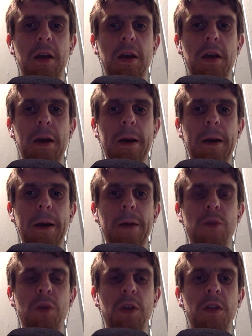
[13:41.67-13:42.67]
Uh,
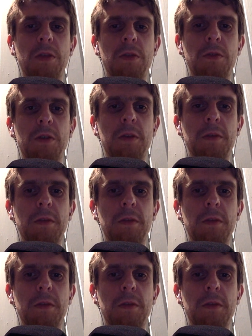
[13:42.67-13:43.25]
20, I look forward 20, to